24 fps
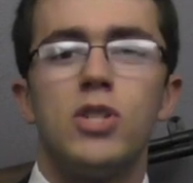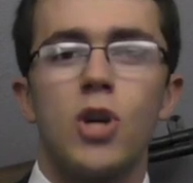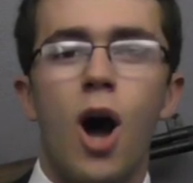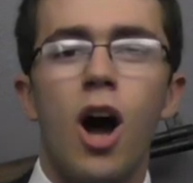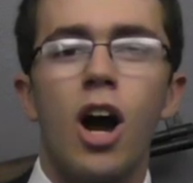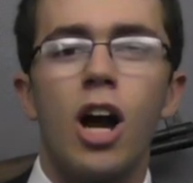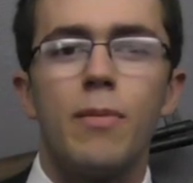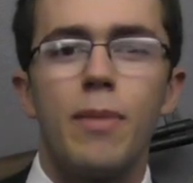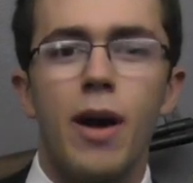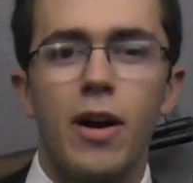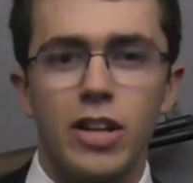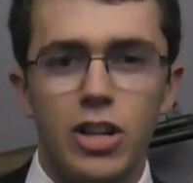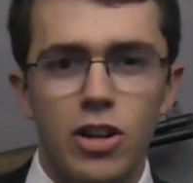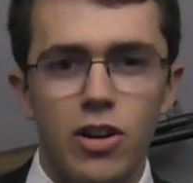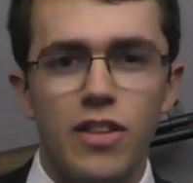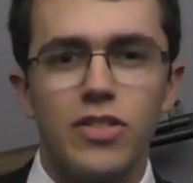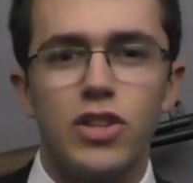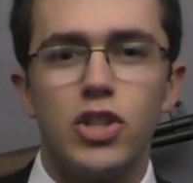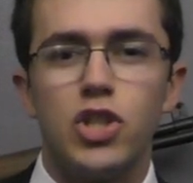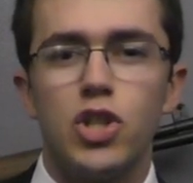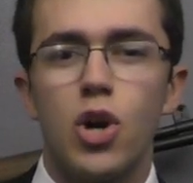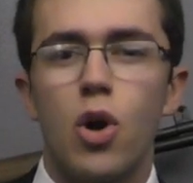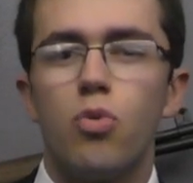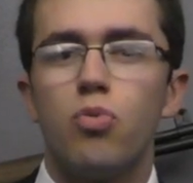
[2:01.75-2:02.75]
talk about here on
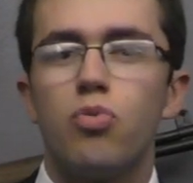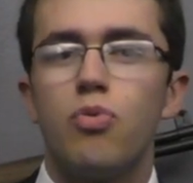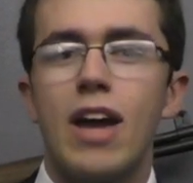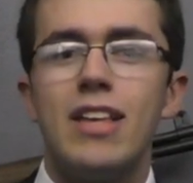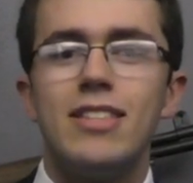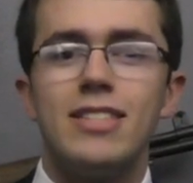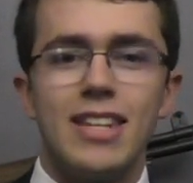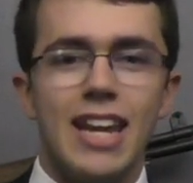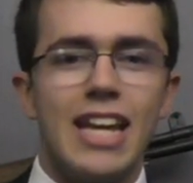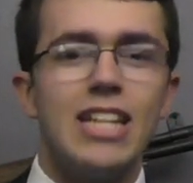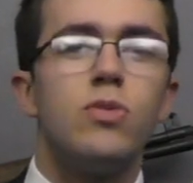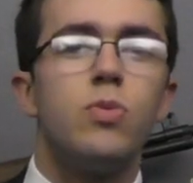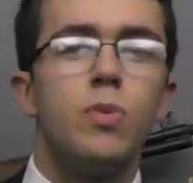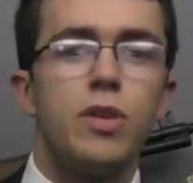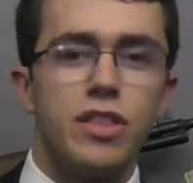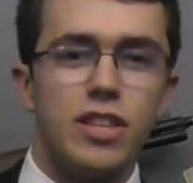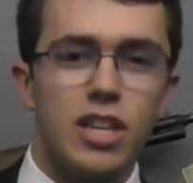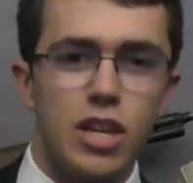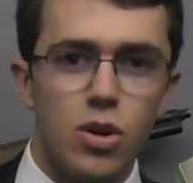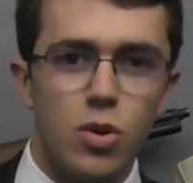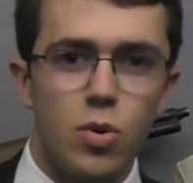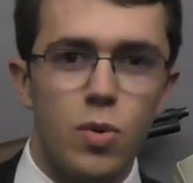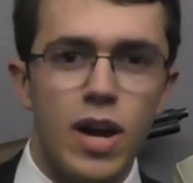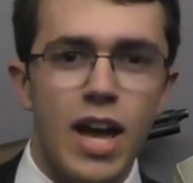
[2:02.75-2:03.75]
the show resonates with
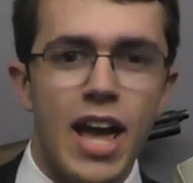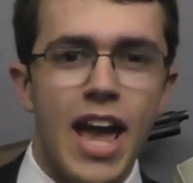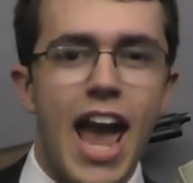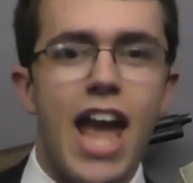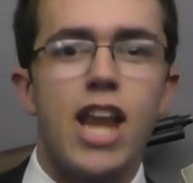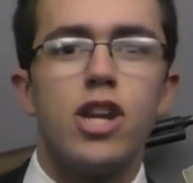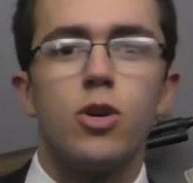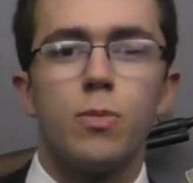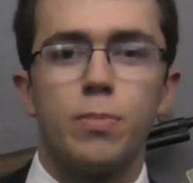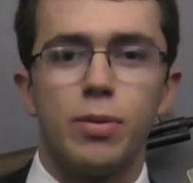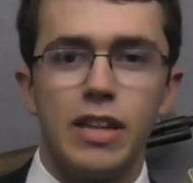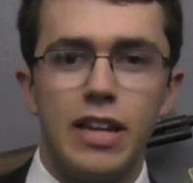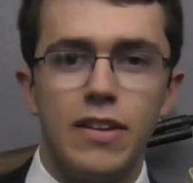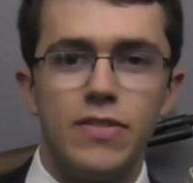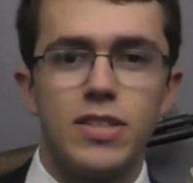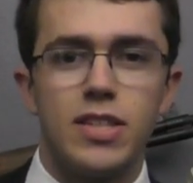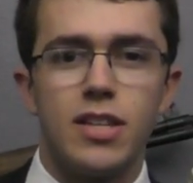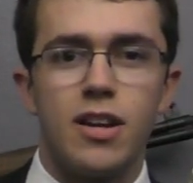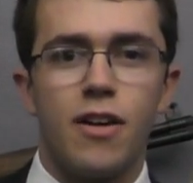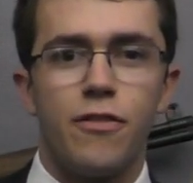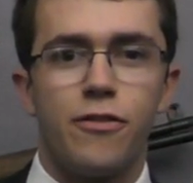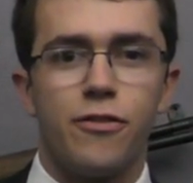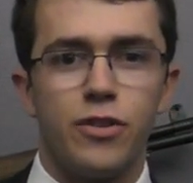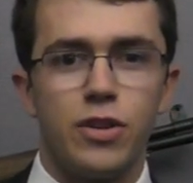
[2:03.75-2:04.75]
you and your beliefs
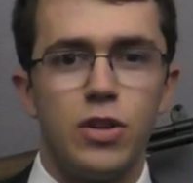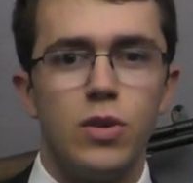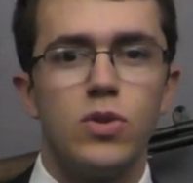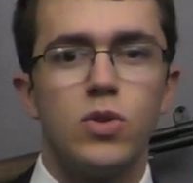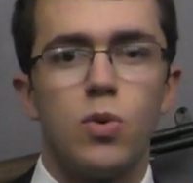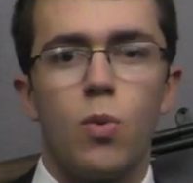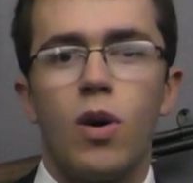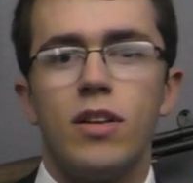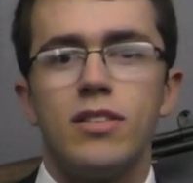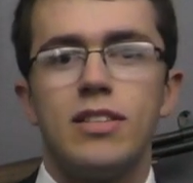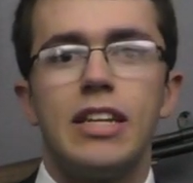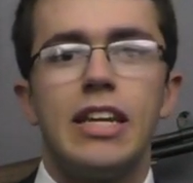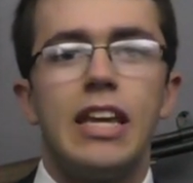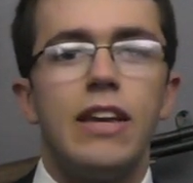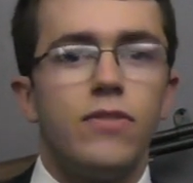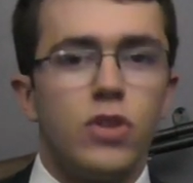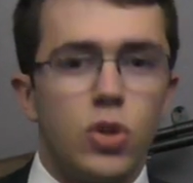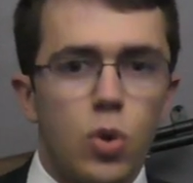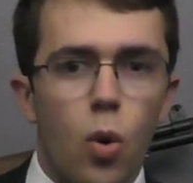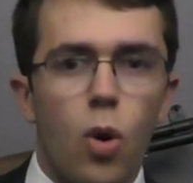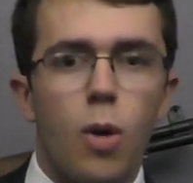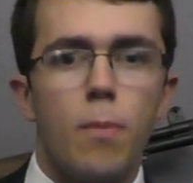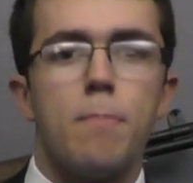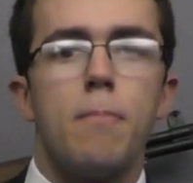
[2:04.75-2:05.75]
enough for you to want to give
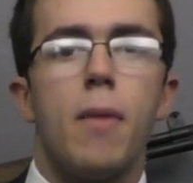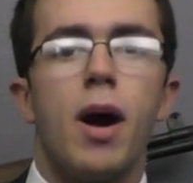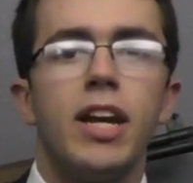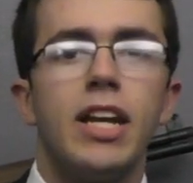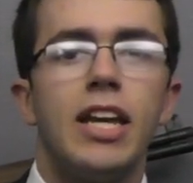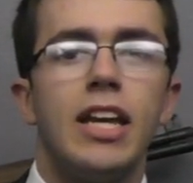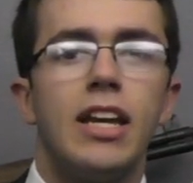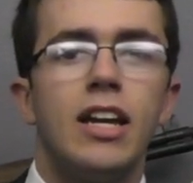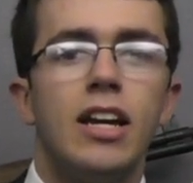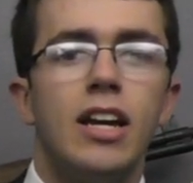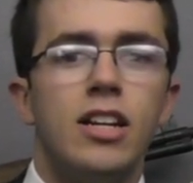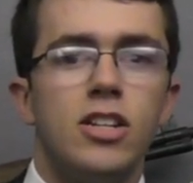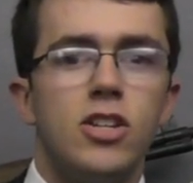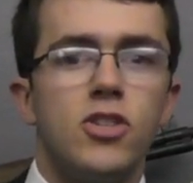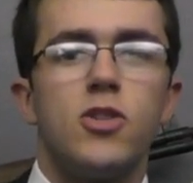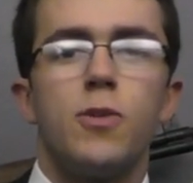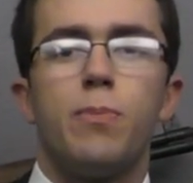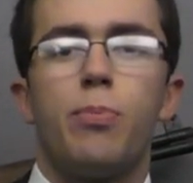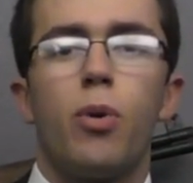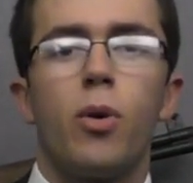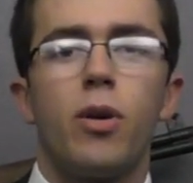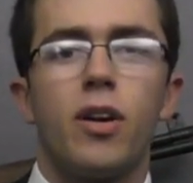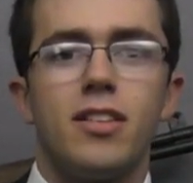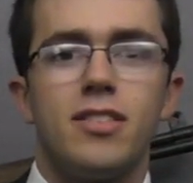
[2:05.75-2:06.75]
your money to
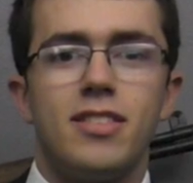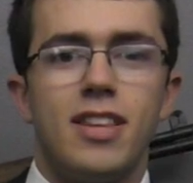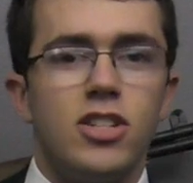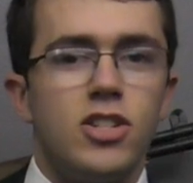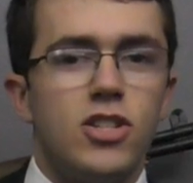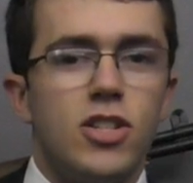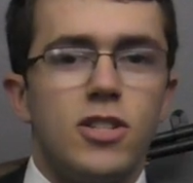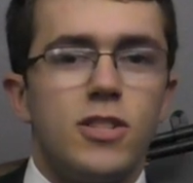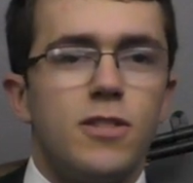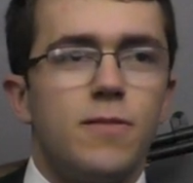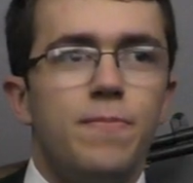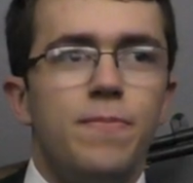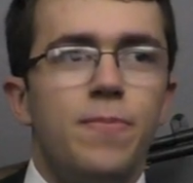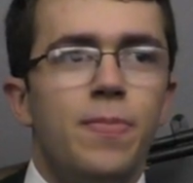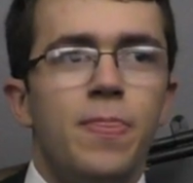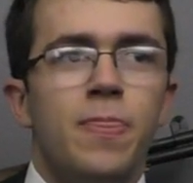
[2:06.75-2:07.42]
support us. That's just...